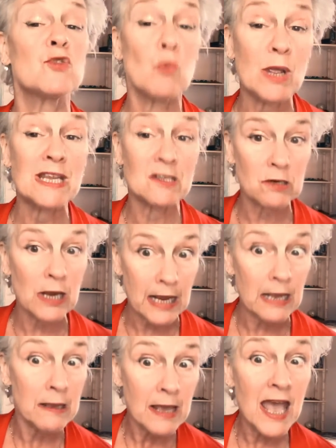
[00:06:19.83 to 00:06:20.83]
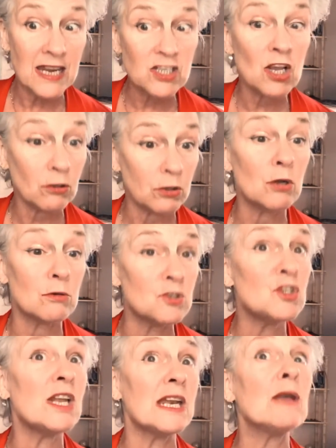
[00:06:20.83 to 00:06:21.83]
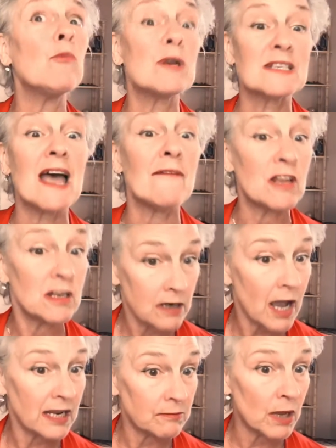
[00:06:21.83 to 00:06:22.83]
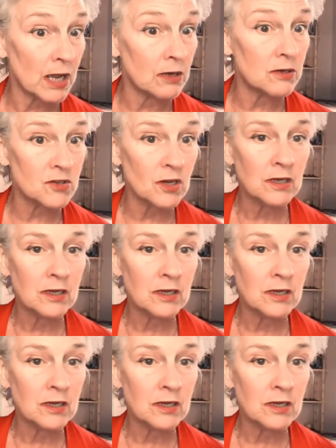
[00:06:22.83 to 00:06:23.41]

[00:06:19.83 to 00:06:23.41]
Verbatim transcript: Weasley and tell her Ginny was having nightmares.